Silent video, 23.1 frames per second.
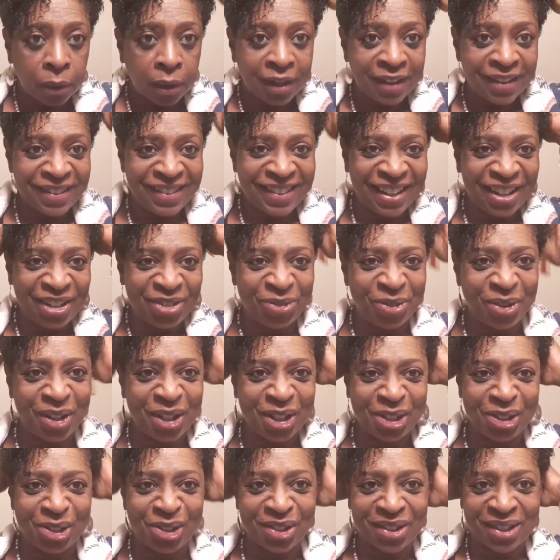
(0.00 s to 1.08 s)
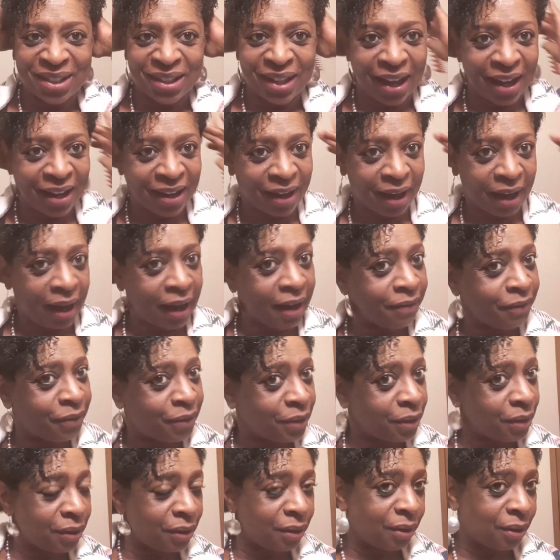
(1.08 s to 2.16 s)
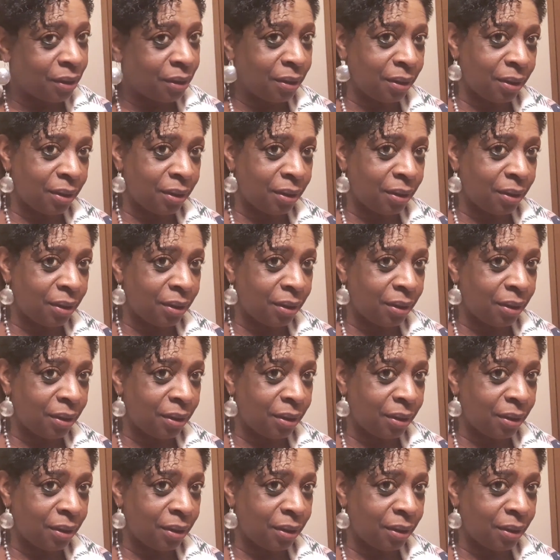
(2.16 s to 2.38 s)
and then what it looks like after.